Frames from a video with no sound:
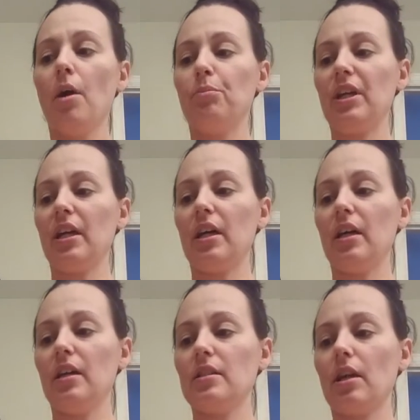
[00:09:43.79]

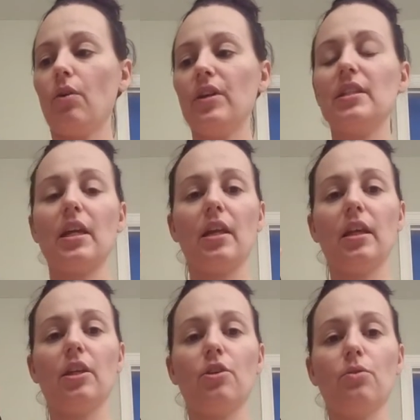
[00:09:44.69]
because they always say,
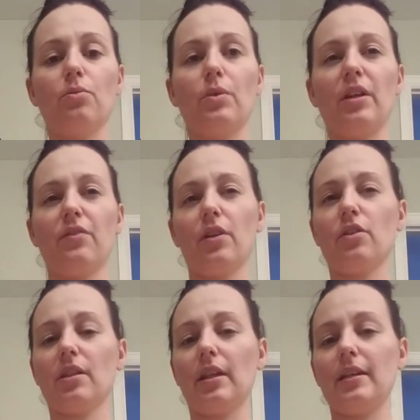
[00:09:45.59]
like, your ring finger
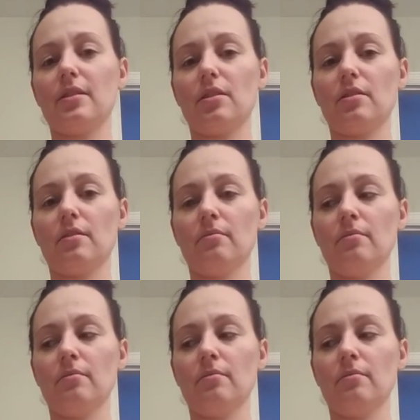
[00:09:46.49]
is less